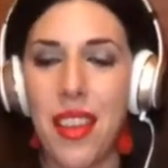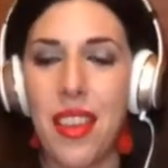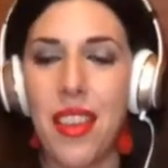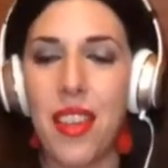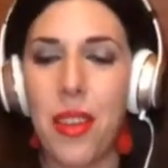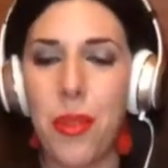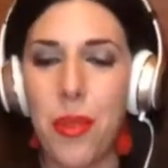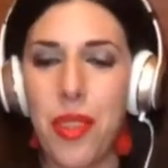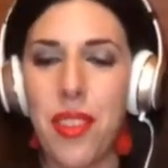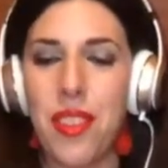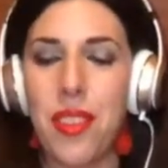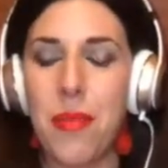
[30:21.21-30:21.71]

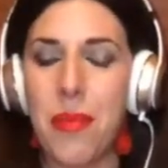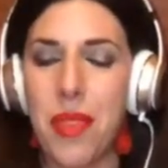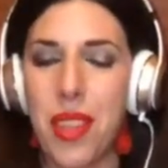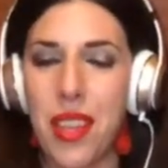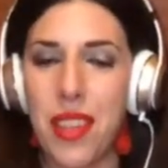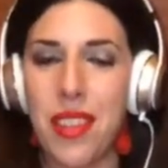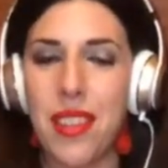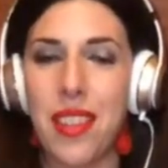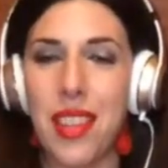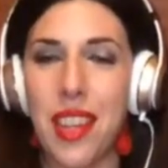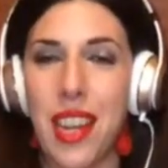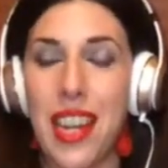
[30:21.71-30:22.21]
there were some
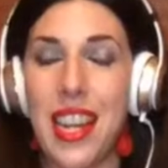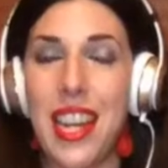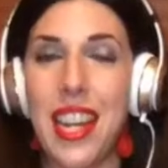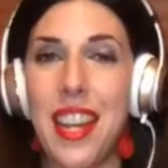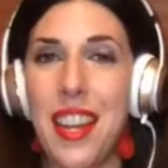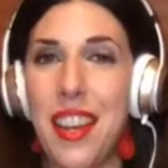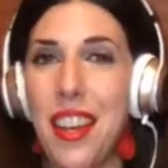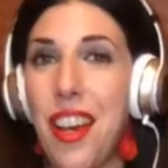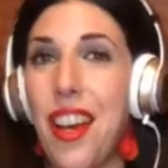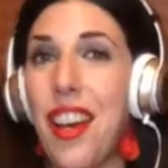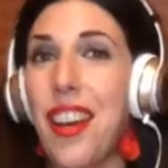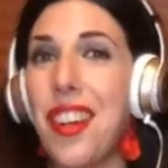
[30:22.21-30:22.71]
things that I
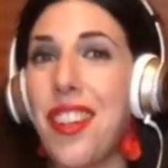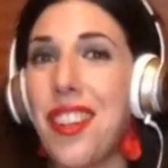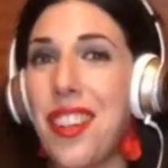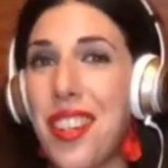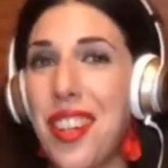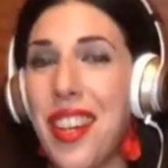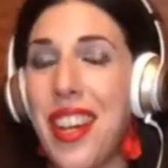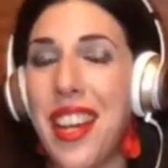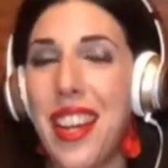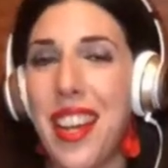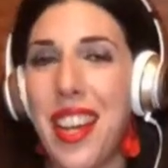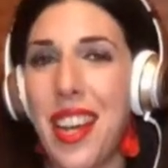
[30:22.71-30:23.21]
didn't know,
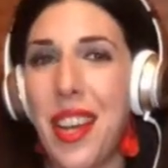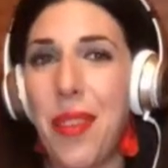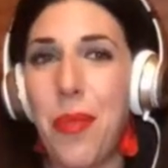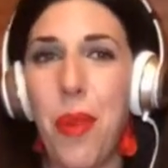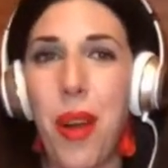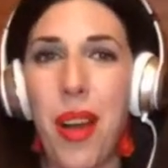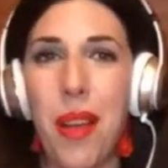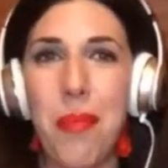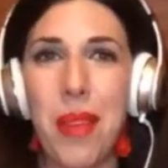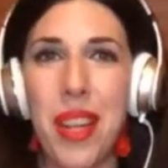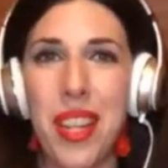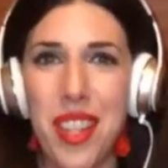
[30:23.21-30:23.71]
and I
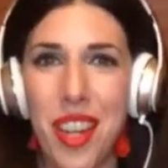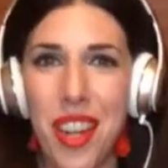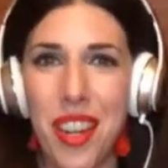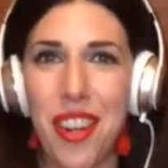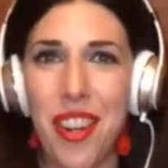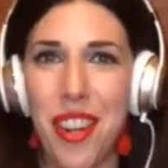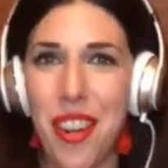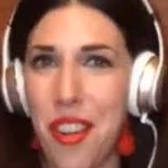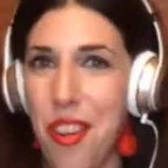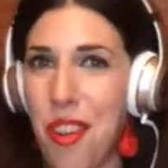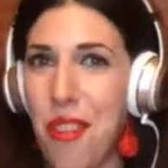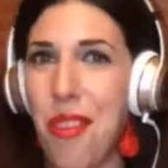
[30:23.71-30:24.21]
want my
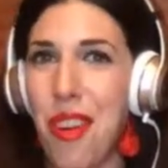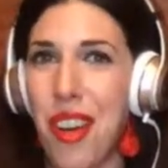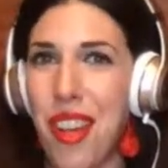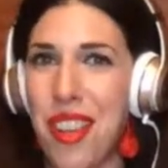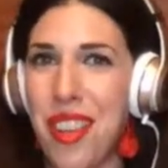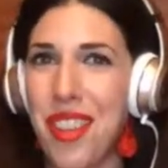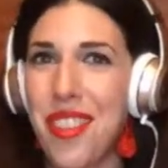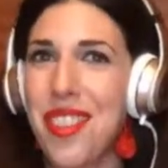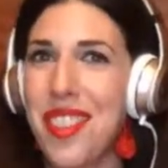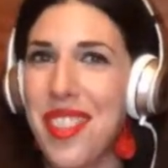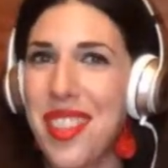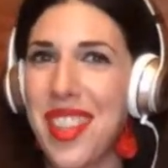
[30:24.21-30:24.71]
daughter to know all
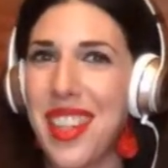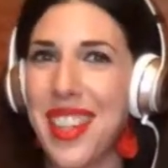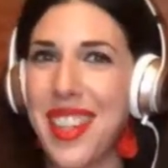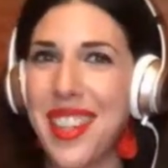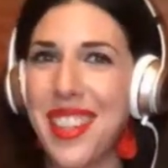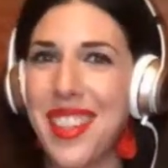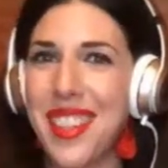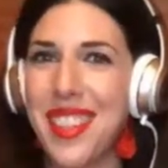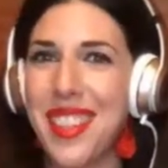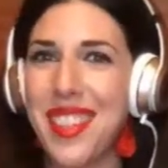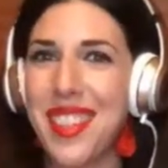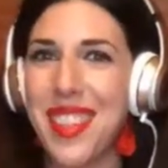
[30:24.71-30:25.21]
those
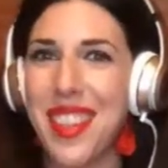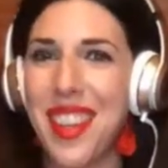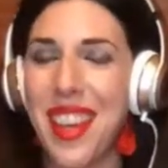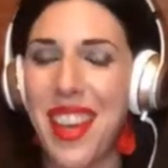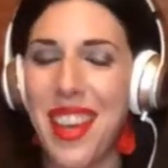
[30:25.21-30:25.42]
things.